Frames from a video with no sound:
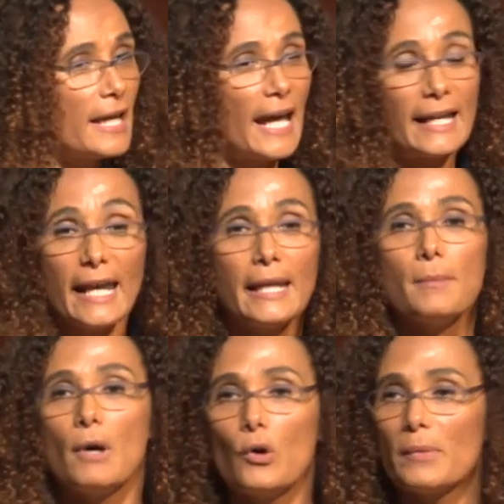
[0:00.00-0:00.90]
At any
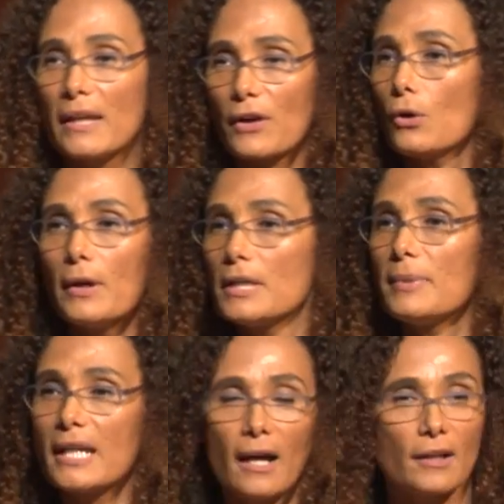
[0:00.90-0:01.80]
moment, there are going to
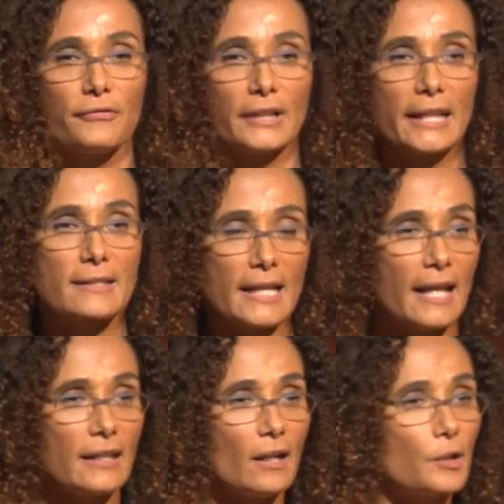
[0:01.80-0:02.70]
be conflicts
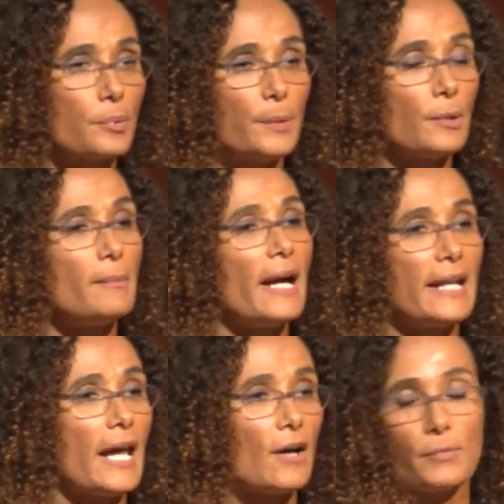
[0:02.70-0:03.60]
that young people
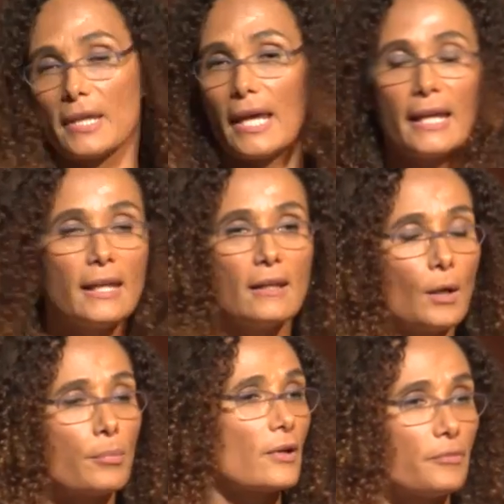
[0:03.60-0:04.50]
might have with any
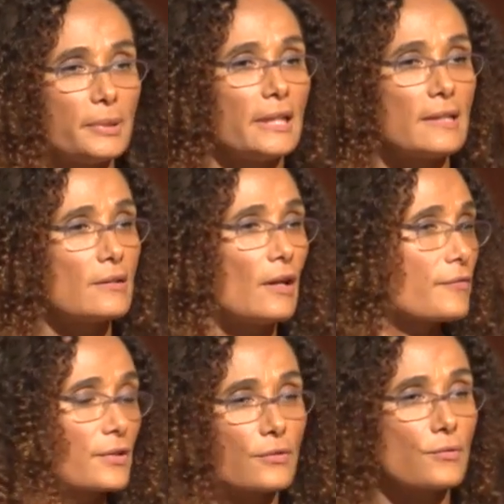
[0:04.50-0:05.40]
number of police
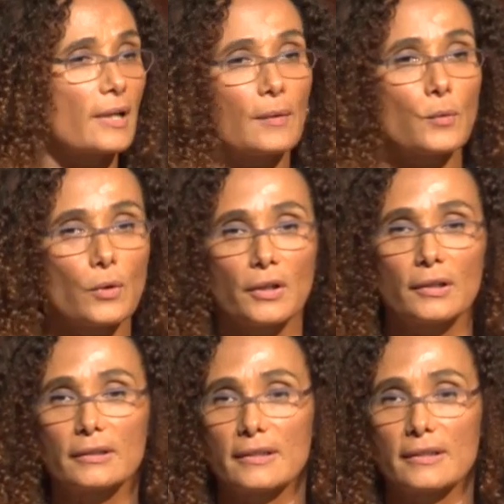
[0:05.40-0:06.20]
officers around the world.